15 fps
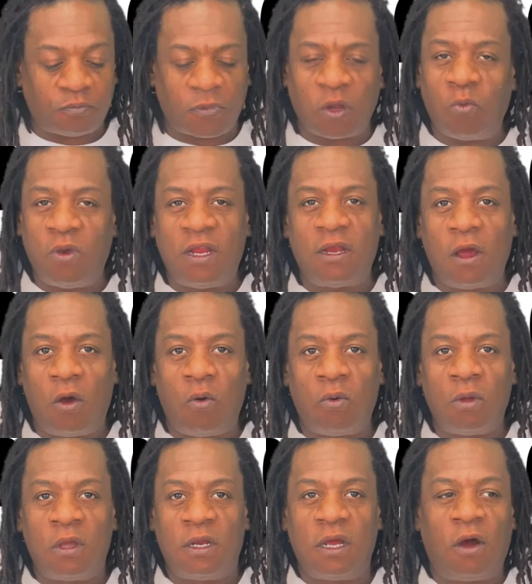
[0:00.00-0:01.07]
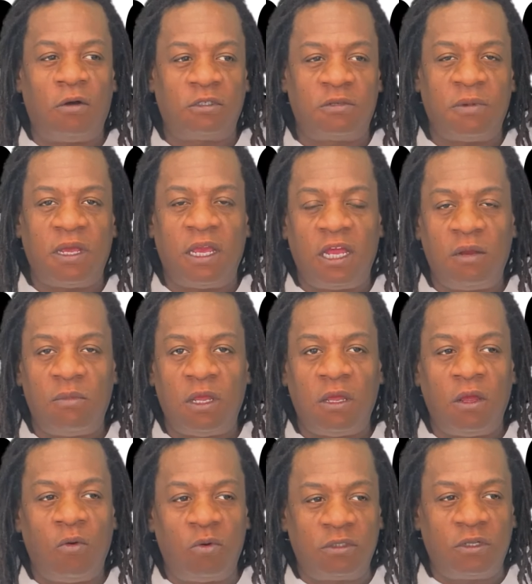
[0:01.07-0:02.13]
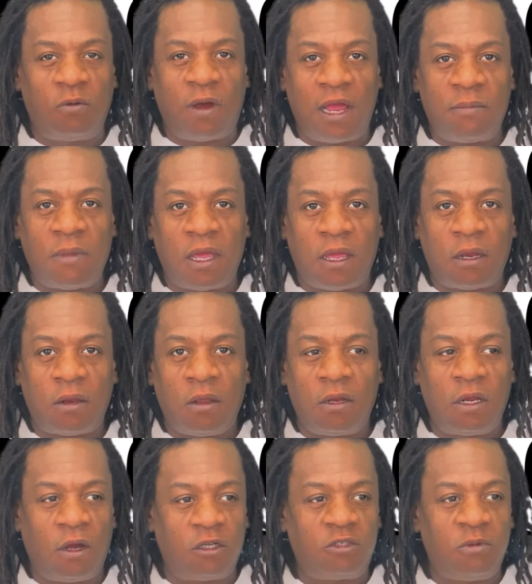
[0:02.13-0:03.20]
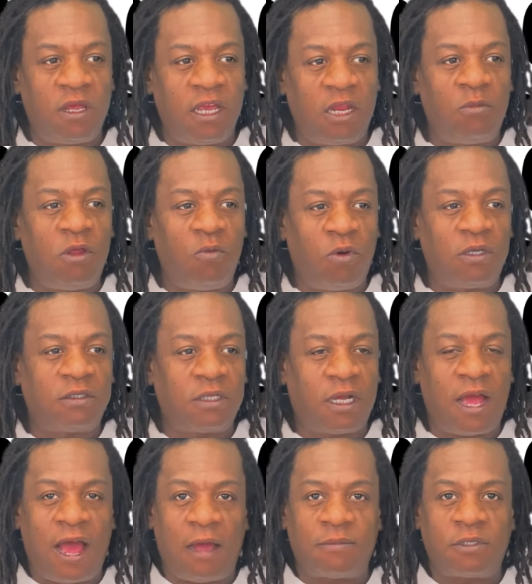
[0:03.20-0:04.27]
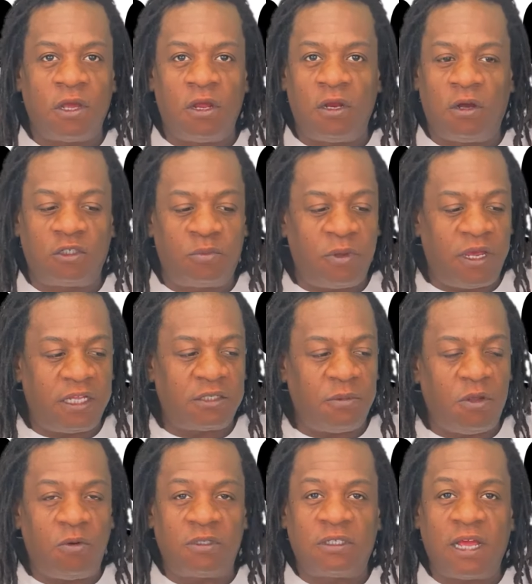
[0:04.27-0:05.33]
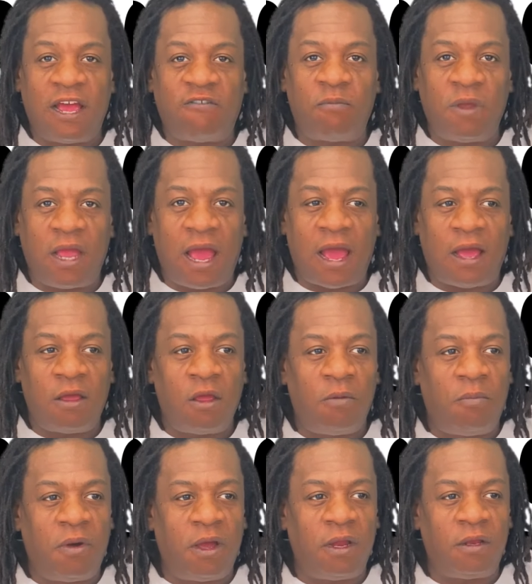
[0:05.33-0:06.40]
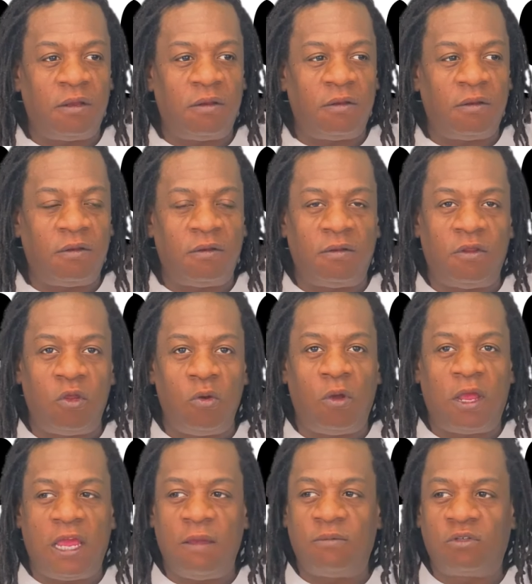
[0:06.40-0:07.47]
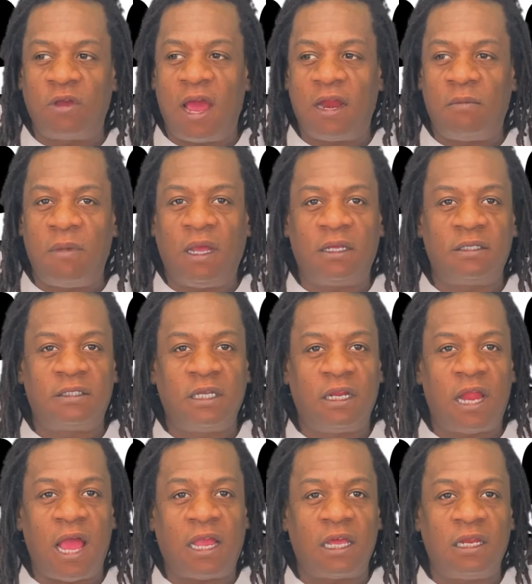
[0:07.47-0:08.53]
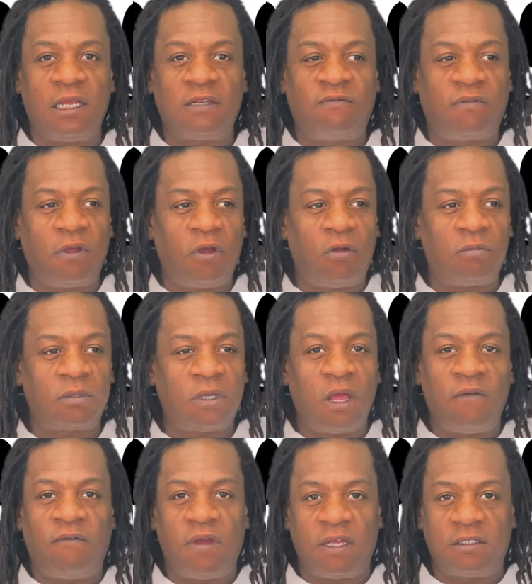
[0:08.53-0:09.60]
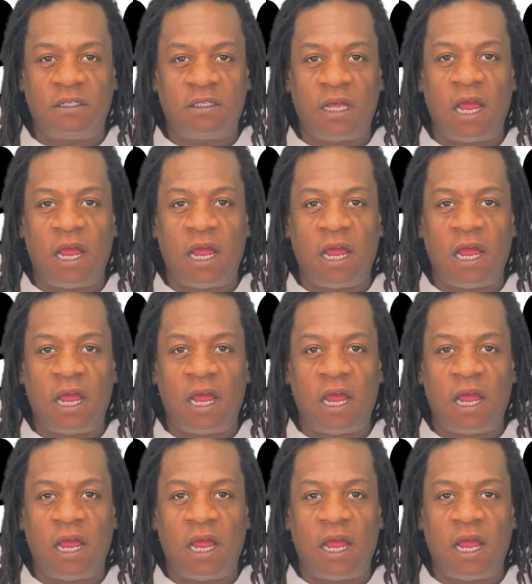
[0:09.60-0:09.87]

we know the ultimate enemy was the white man. The ultimate enemy was the cops. The ultimate enemy was the FBI. But you keep trying to make it seem like in these films, for instance, the